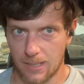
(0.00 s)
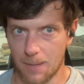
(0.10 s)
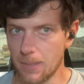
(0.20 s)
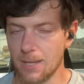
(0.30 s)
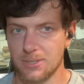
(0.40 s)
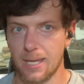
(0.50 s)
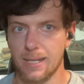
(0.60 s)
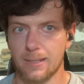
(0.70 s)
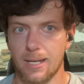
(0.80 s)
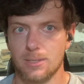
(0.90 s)
I'm not
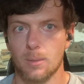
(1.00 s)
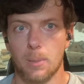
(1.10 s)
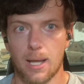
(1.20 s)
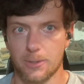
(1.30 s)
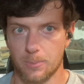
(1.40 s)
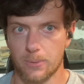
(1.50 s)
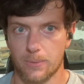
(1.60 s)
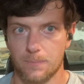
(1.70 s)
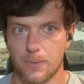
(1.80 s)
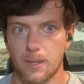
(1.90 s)
saying that it's impossible,
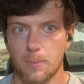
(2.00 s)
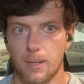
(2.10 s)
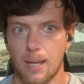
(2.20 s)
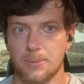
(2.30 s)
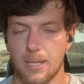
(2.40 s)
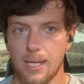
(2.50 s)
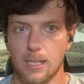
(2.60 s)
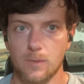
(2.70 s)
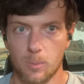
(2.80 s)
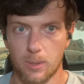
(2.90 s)
but I'm saying
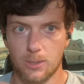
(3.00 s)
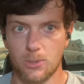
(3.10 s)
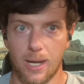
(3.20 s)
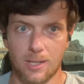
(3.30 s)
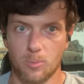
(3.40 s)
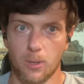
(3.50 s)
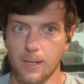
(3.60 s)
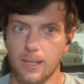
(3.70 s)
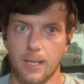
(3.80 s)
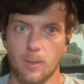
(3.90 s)
if you put a
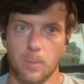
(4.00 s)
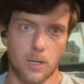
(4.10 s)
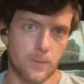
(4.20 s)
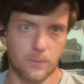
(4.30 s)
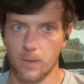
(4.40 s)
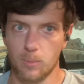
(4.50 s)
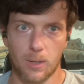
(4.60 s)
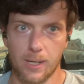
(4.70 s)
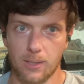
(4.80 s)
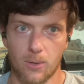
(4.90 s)
Transbrake in a perfect foot
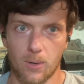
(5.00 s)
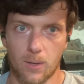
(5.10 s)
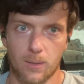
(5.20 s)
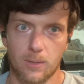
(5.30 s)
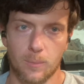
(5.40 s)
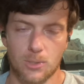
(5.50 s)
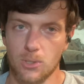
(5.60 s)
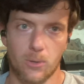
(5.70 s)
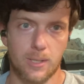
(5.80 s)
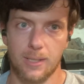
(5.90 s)
brake car, the
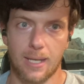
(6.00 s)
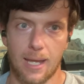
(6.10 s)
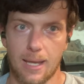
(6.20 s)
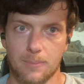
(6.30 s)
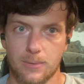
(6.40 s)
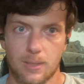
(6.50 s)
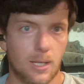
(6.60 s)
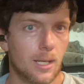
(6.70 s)
majority of times